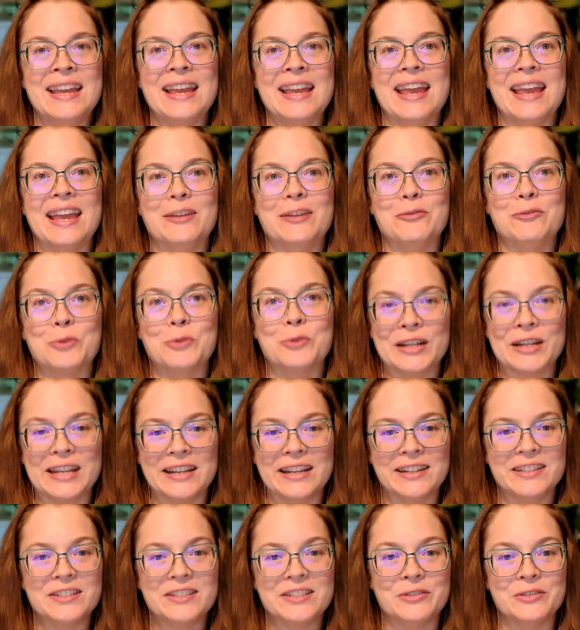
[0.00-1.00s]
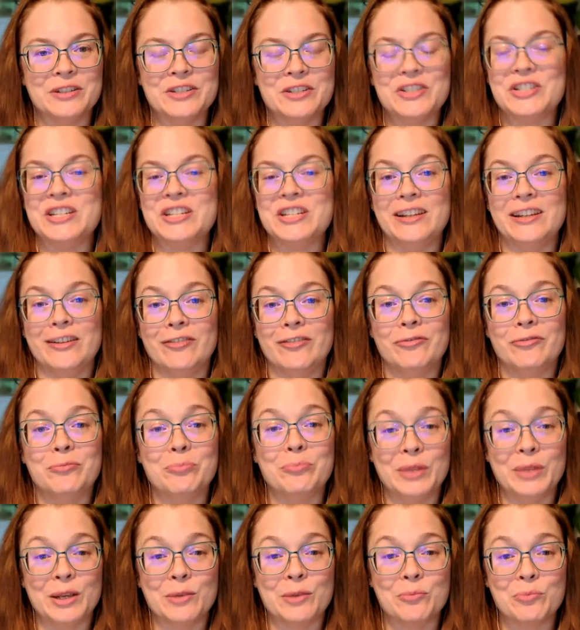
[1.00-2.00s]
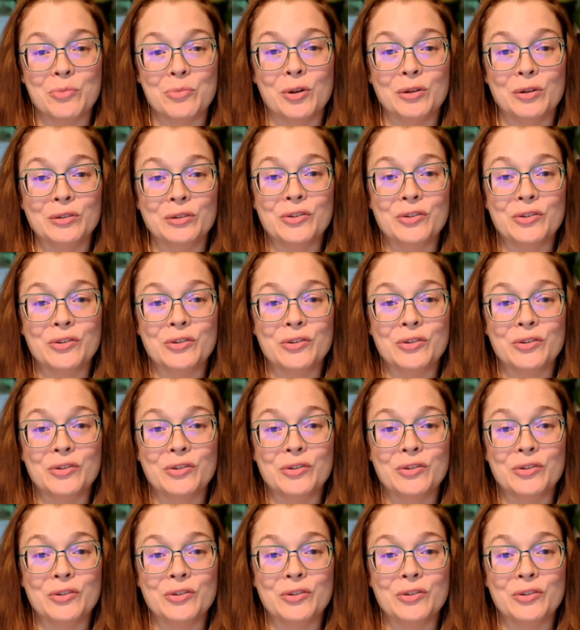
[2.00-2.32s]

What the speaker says: and working to achieve big, bold